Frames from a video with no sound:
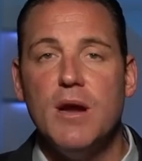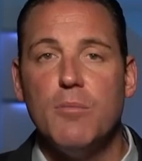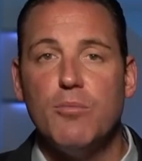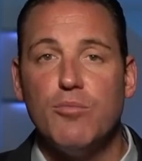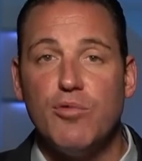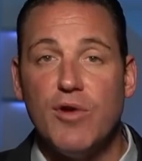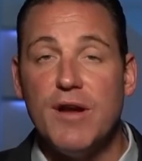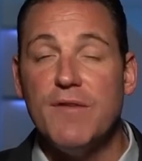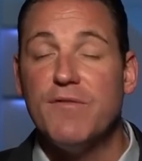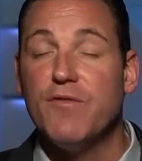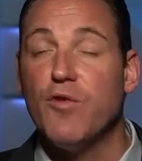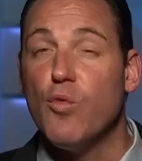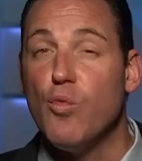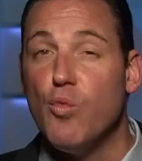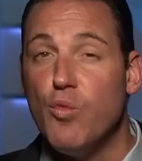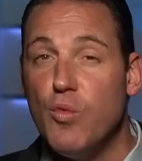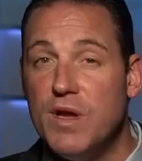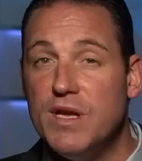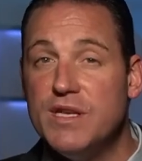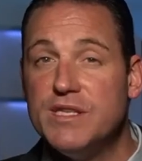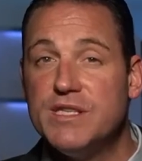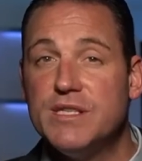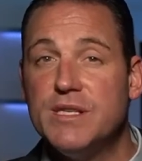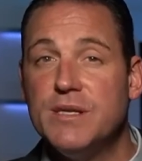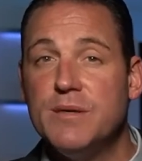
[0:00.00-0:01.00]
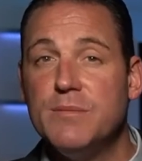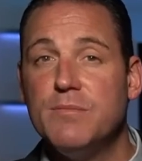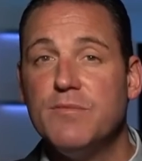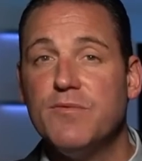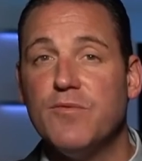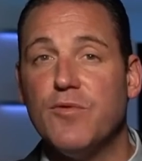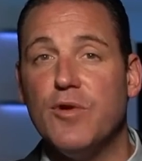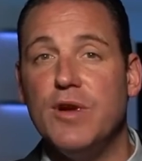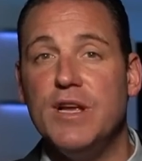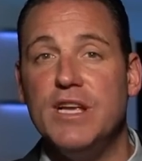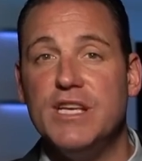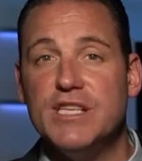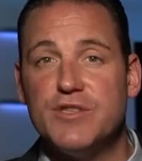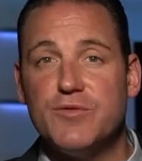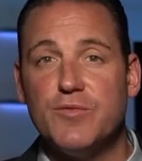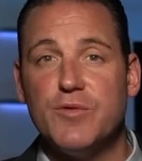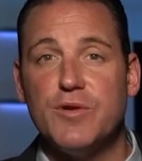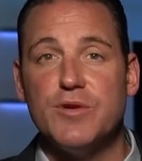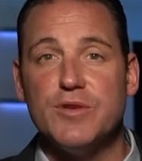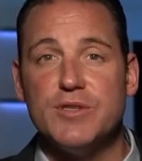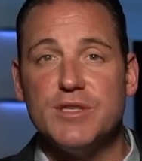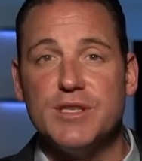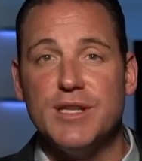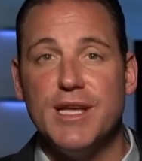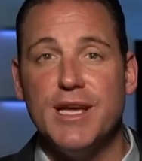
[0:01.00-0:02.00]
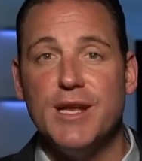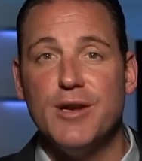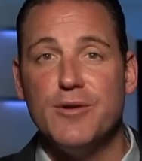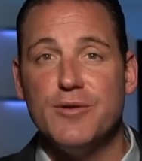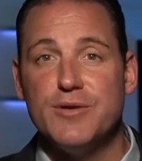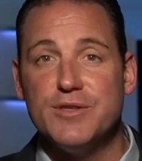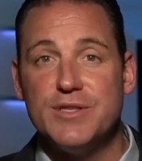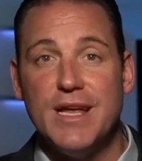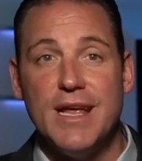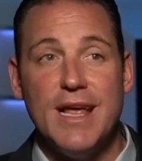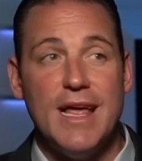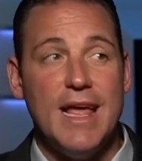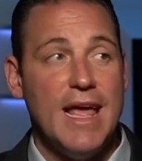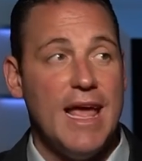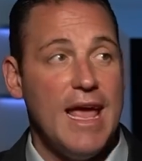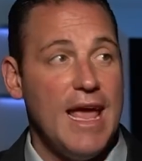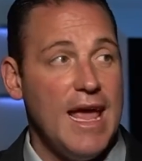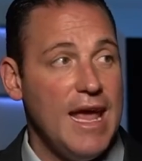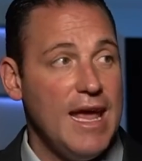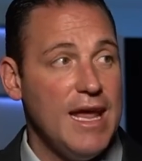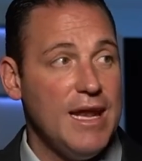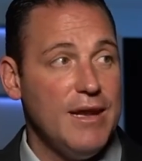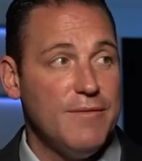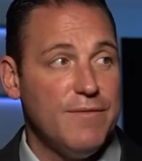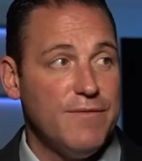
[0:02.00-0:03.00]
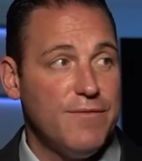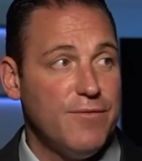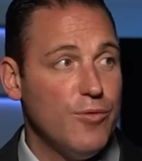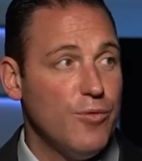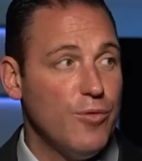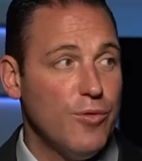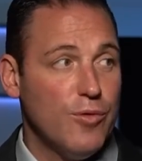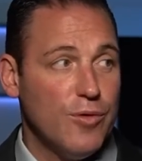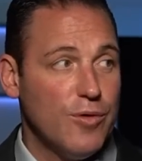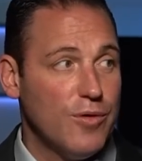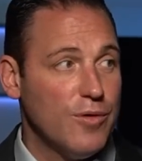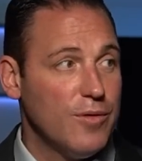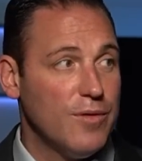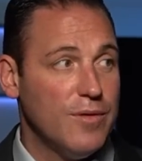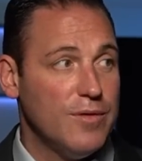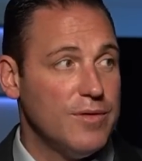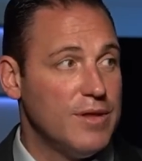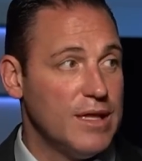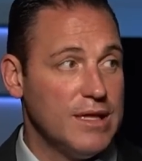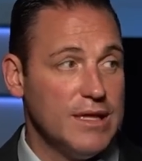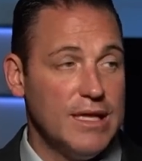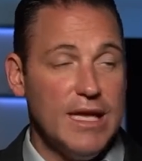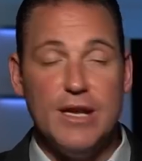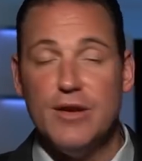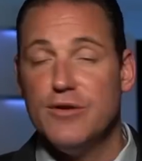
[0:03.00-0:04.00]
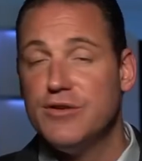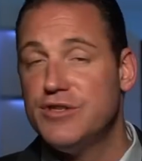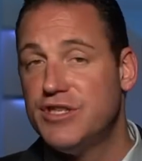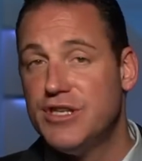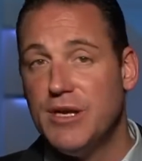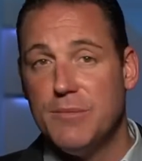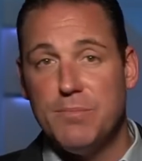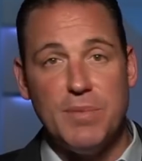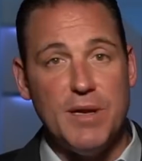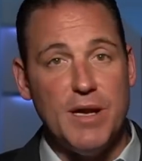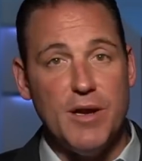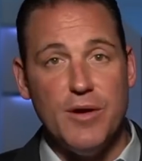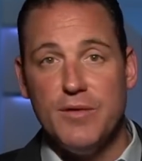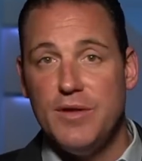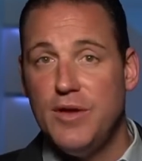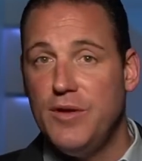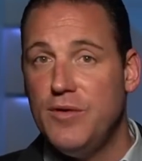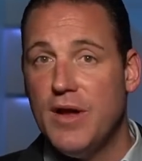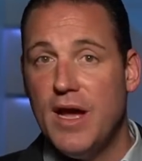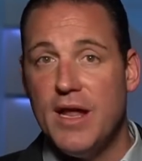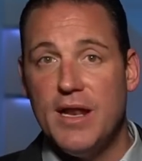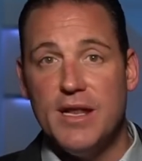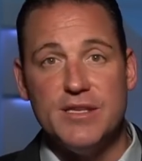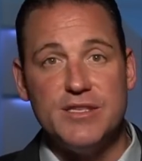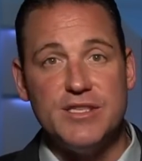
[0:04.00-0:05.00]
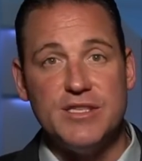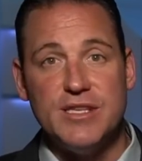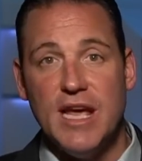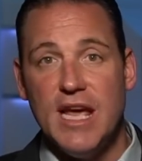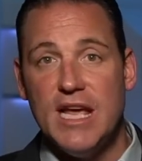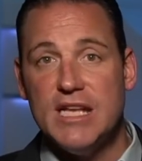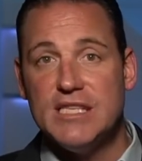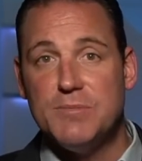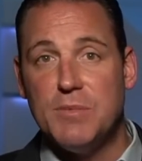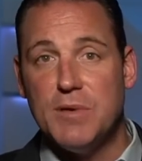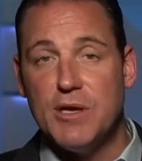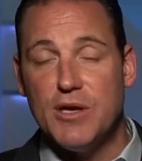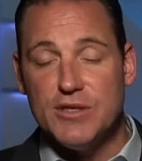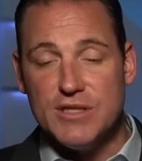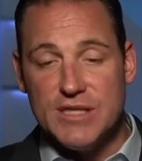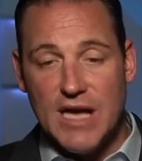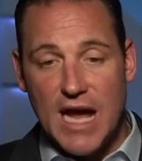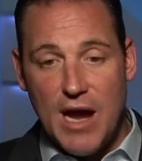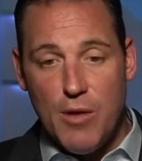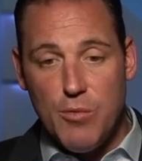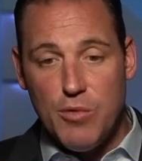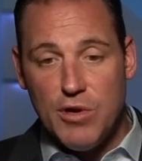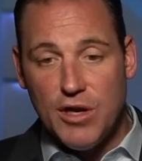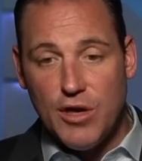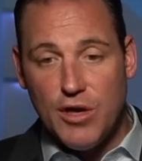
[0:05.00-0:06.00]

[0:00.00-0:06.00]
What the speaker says: Pray for wisdom for Israel's leaders and for the leadership here in the United States, because I would